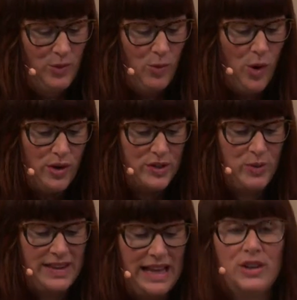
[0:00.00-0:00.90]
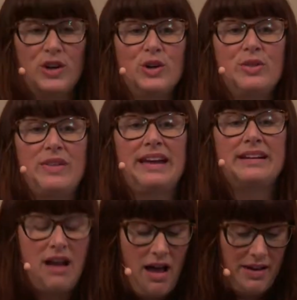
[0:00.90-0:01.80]
Worse, when they learned they
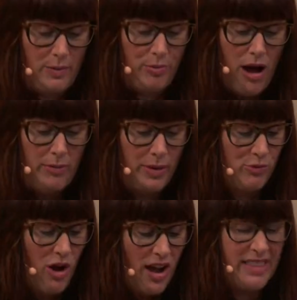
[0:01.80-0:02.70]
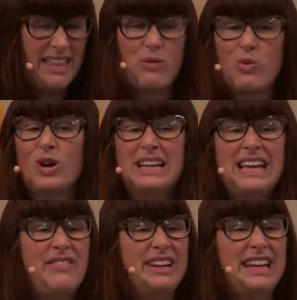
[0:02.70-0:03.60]
had gotten a problem wrong, they weren't
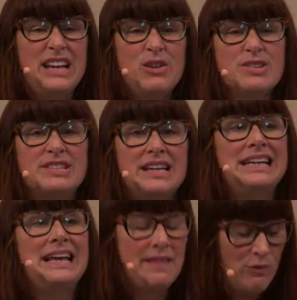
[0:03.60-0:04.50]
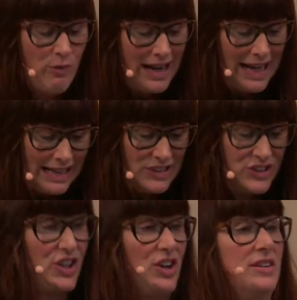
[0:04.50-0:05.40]
even interested in the right
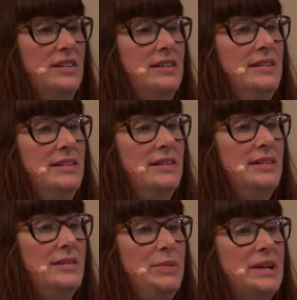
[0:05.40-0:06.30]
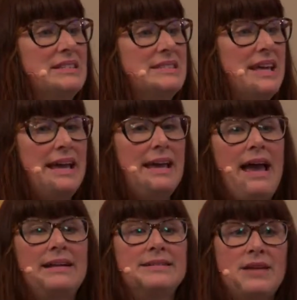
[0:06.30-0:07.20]
answer because they
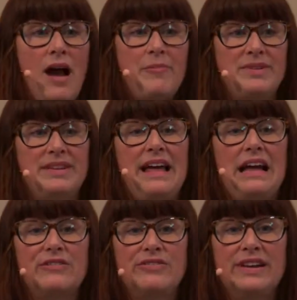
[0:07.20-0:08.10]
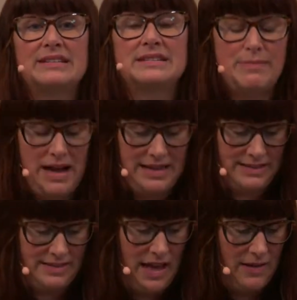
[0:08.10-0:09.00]
had adopted that fixed
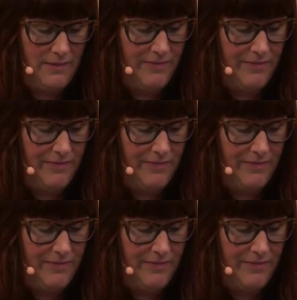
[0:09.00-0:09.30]
mindset.